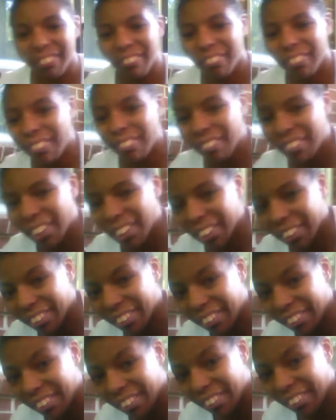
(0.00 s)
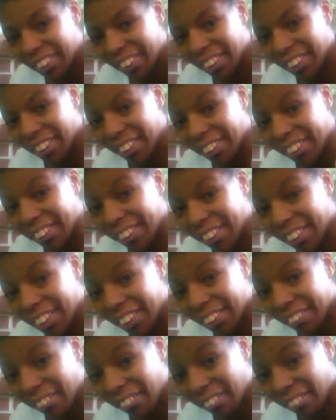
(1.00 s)
It's like a
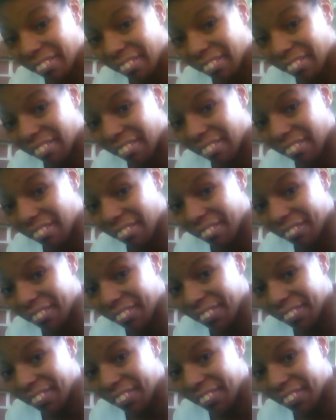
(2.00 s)
thick consistency. It's real